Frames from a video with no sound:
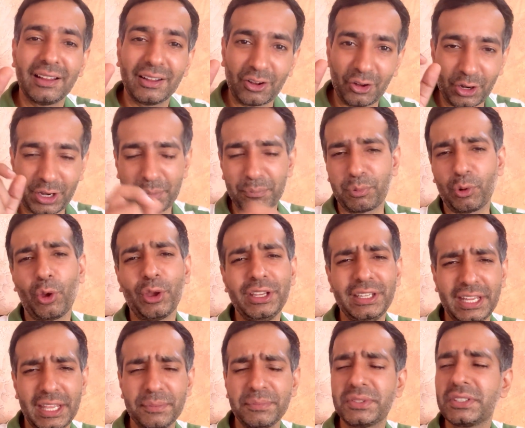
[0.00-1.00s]
or employee
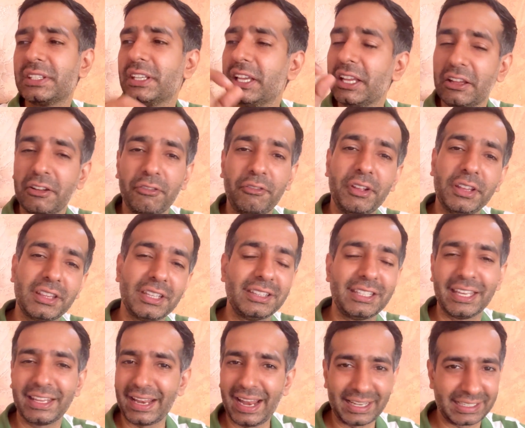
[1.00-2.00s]
names with
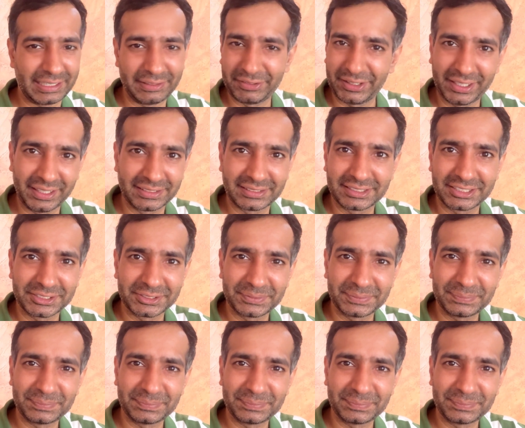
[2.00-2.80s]
their activities.